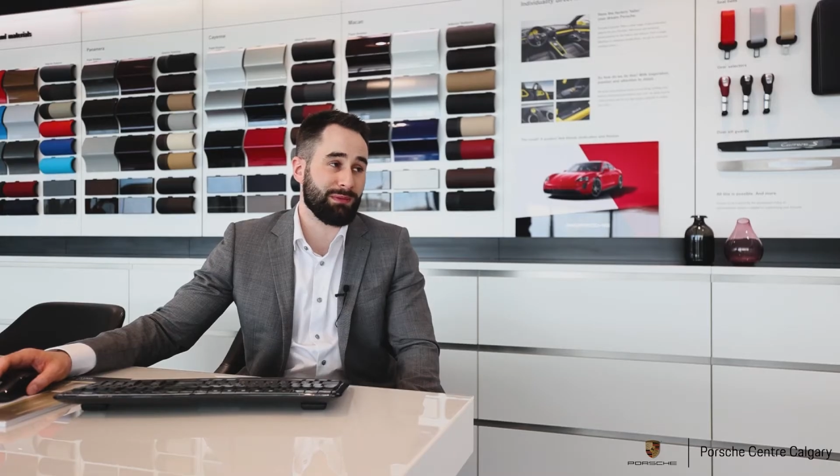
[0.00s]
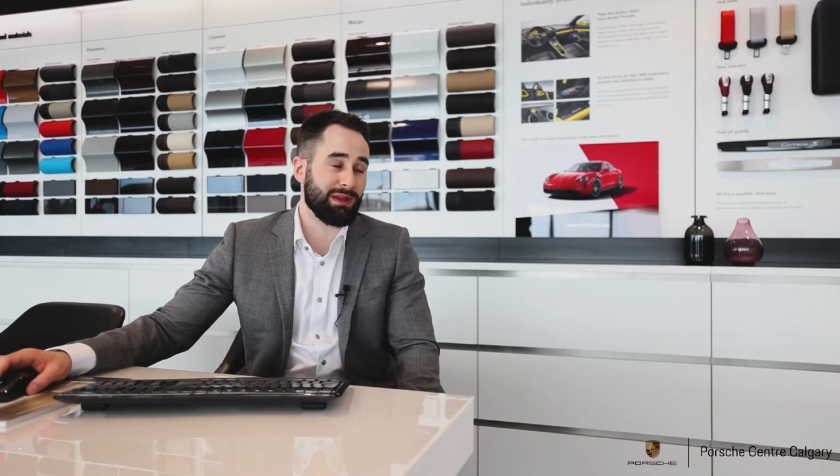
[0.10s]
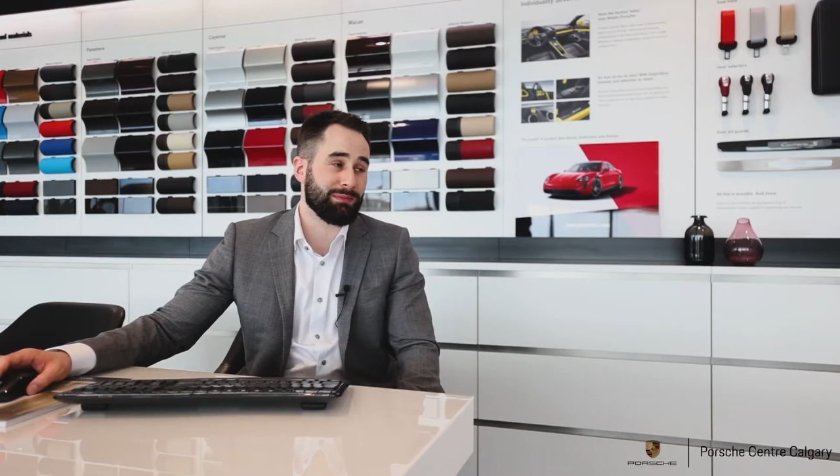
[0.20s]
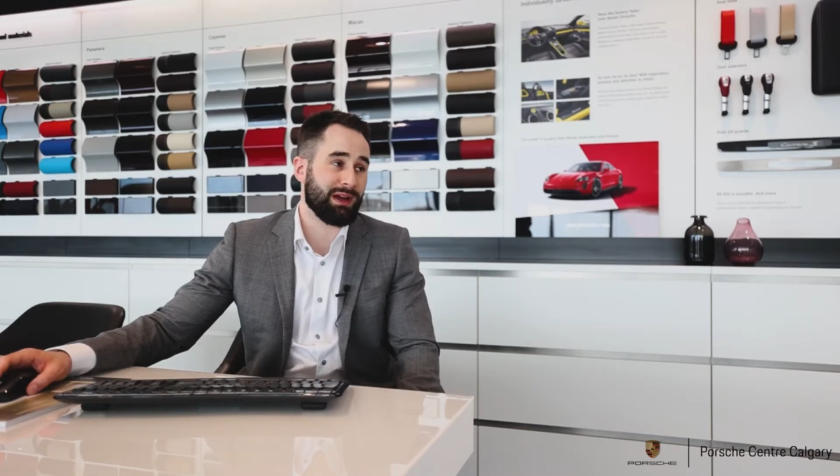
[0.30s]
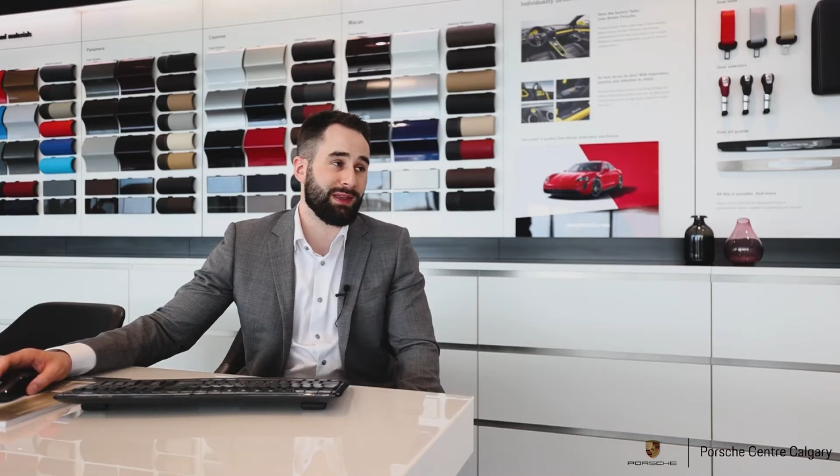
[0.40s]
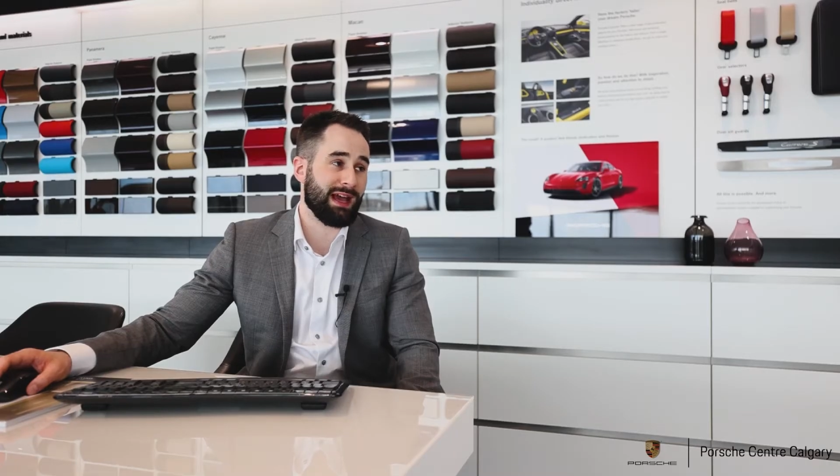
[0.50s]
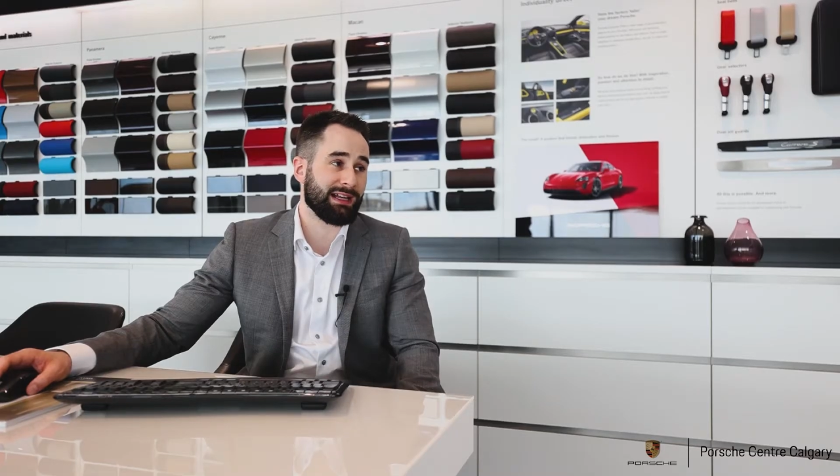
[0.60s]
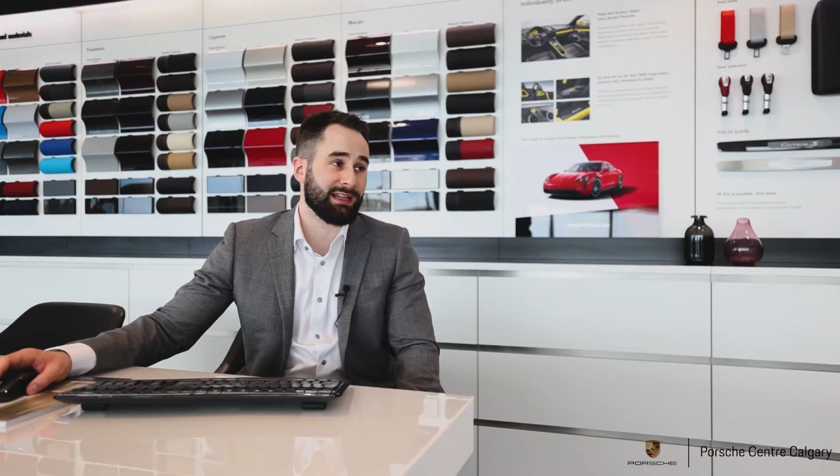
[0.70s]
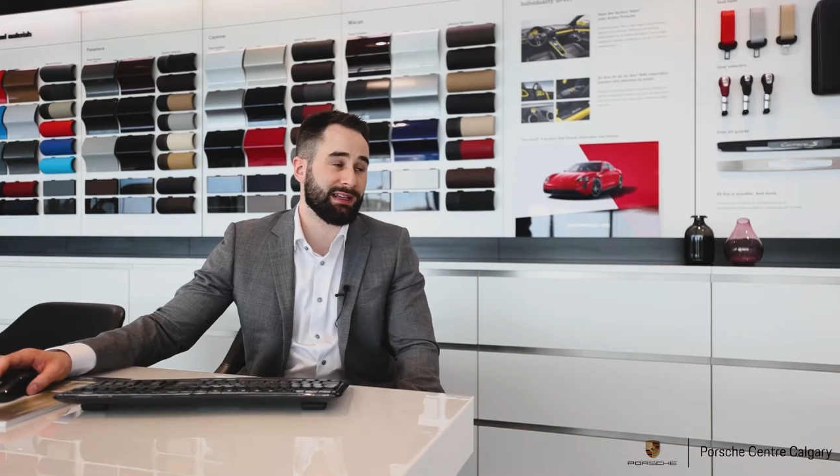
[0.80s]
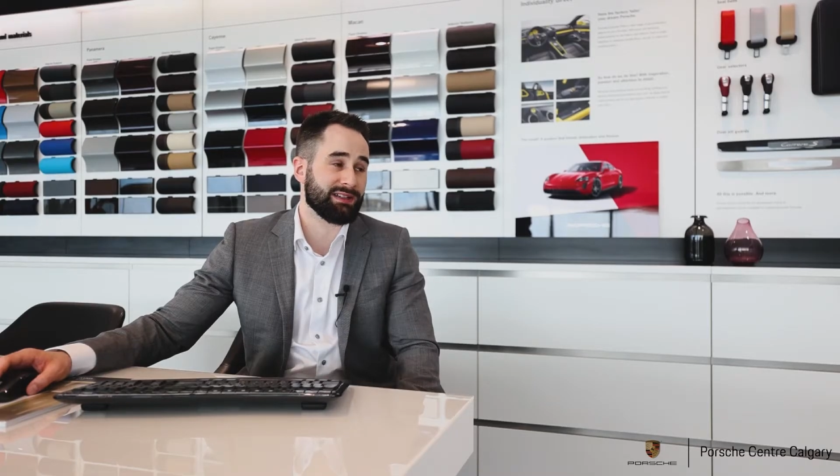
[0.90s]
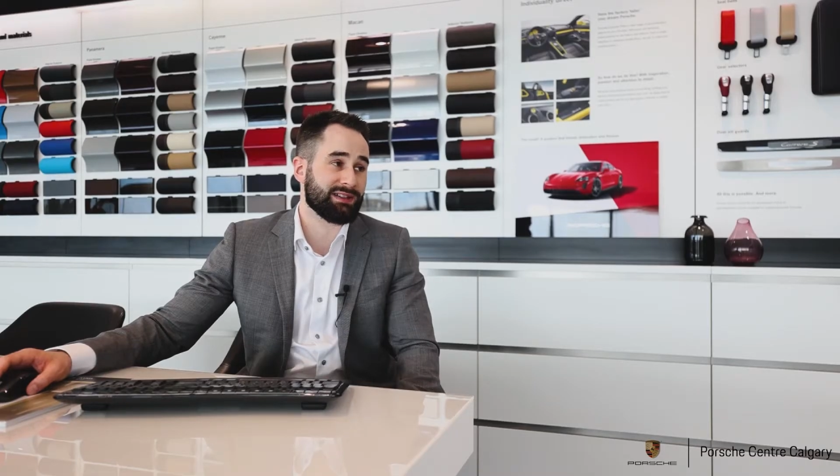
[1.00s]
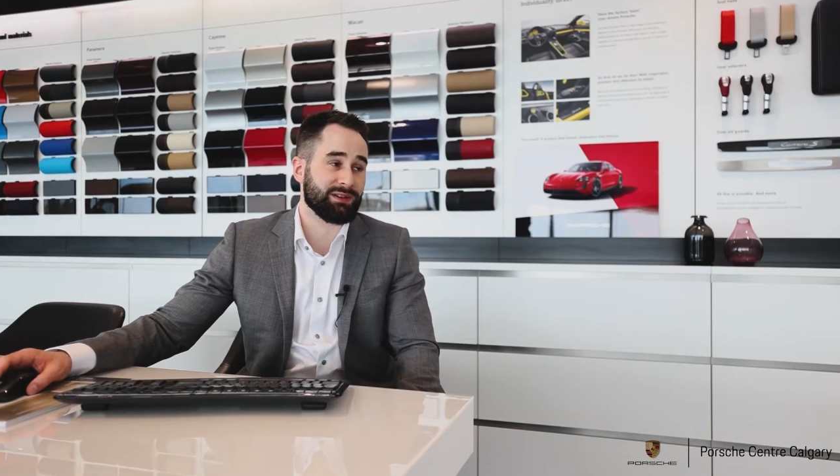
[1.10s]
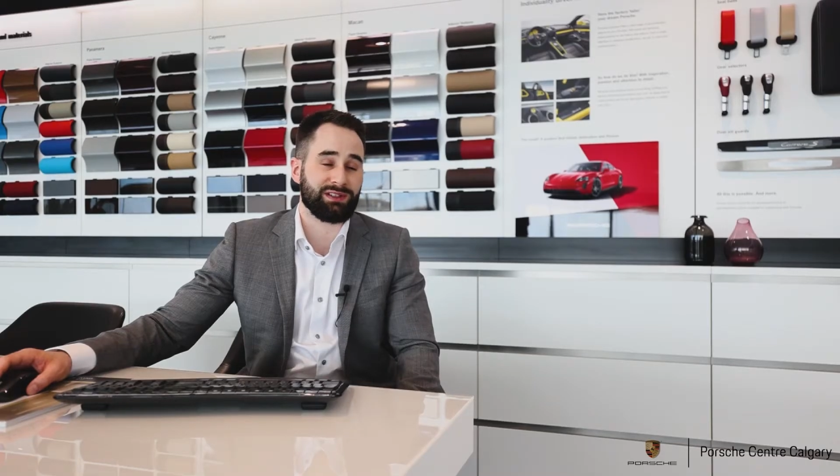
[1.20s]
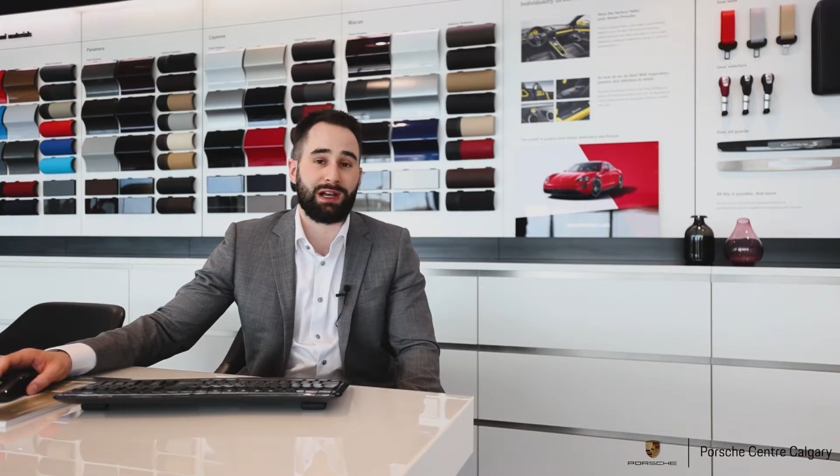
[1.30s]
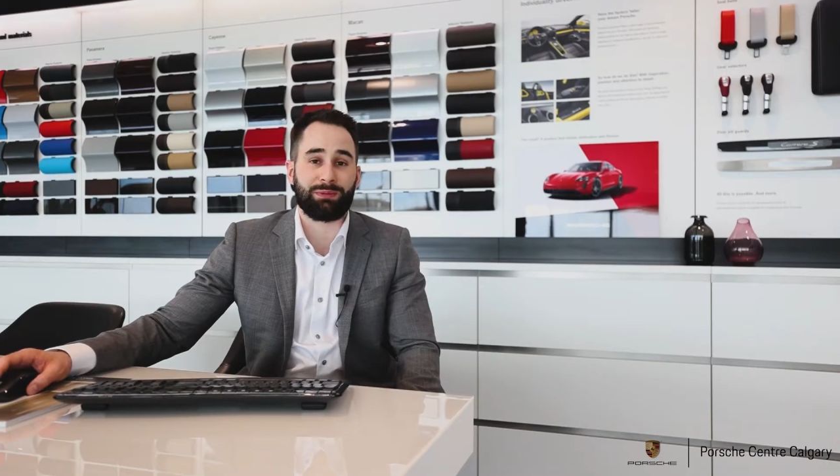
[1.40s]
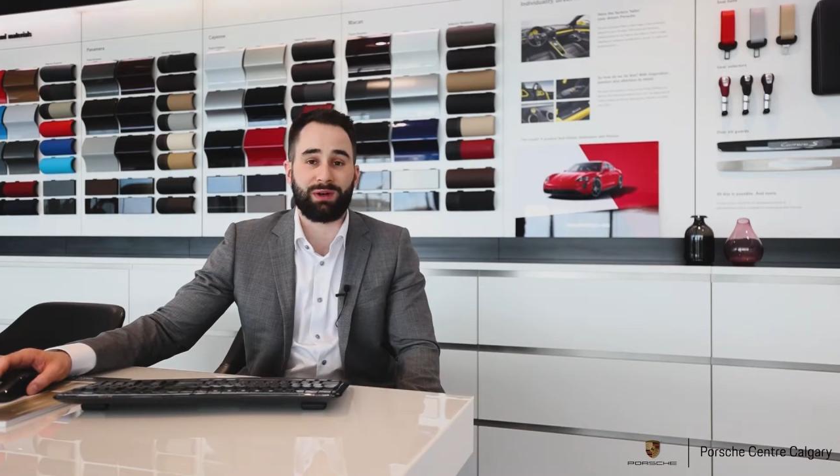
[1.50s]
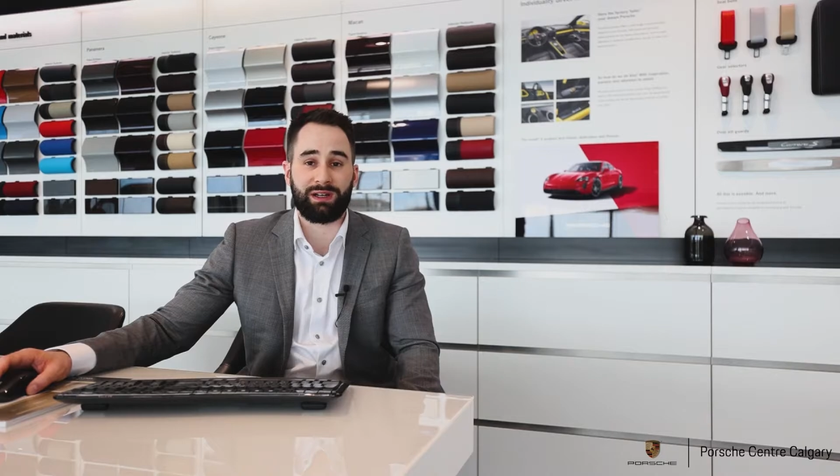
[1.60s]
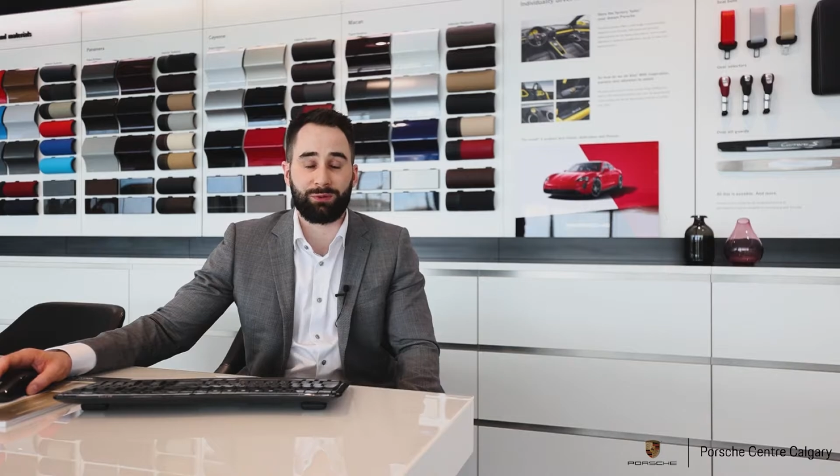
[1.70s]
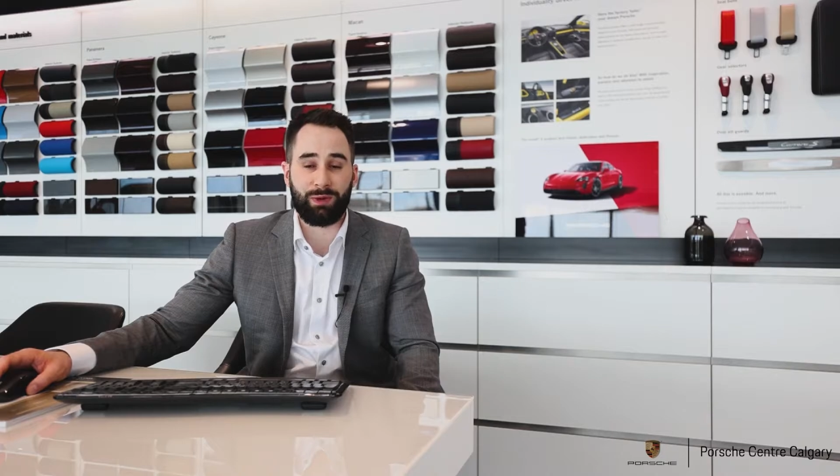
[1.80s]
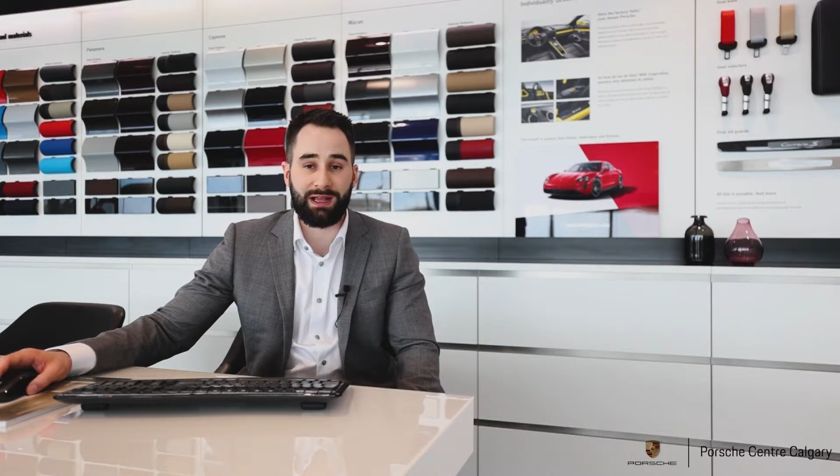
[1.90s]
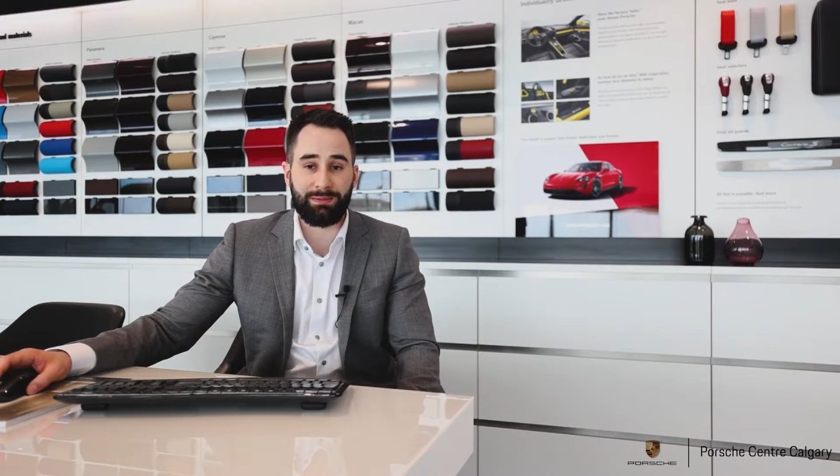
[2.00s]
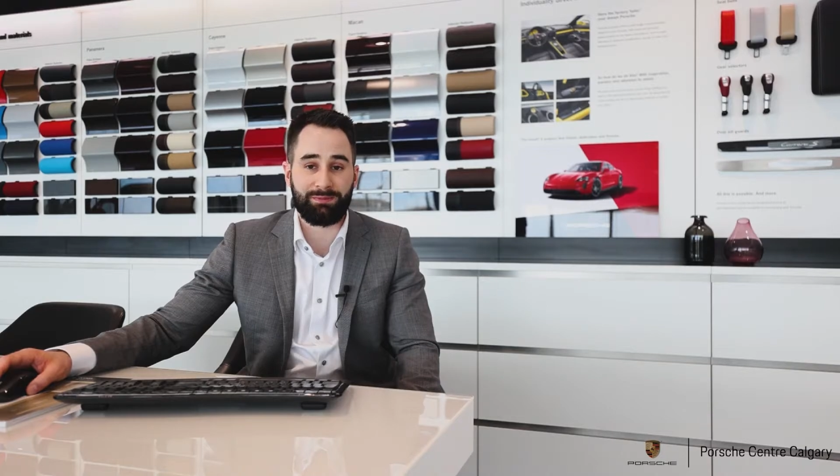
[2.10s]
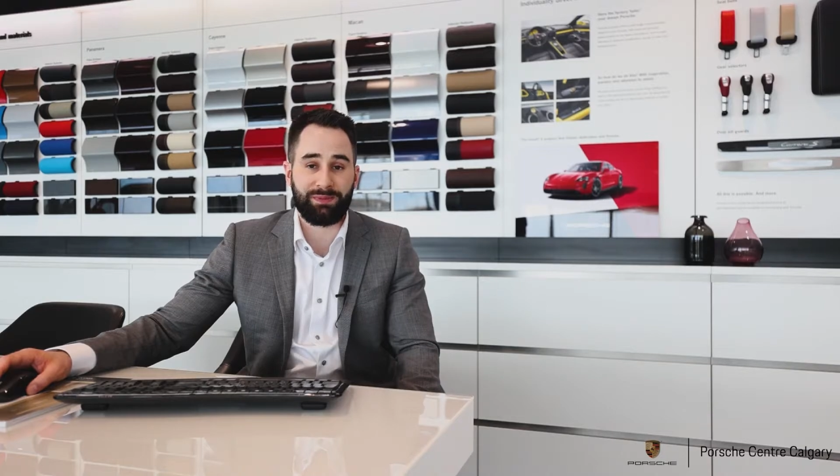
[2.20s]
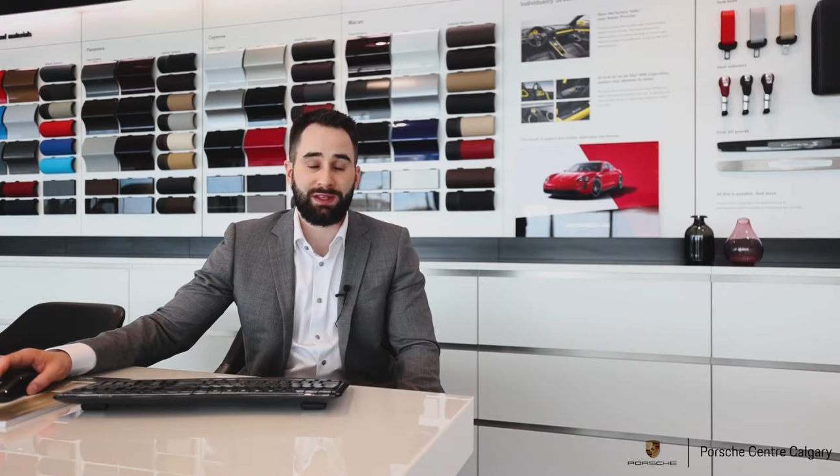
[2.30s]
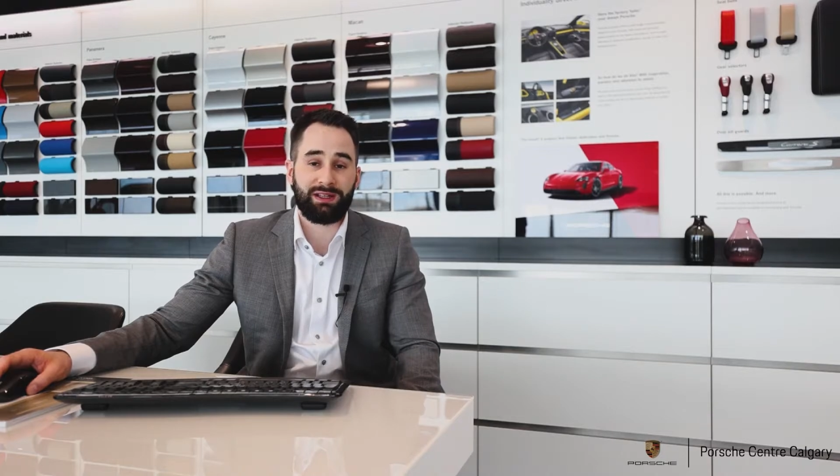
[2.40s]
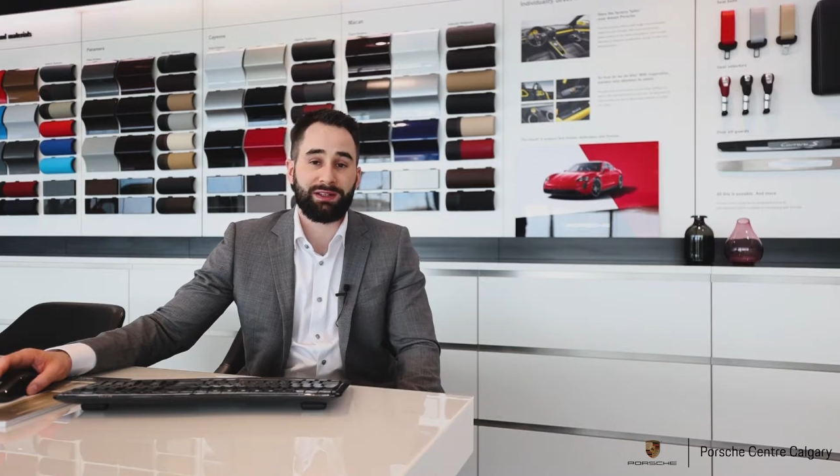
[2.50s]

I mean by that is there's an upgraded rim,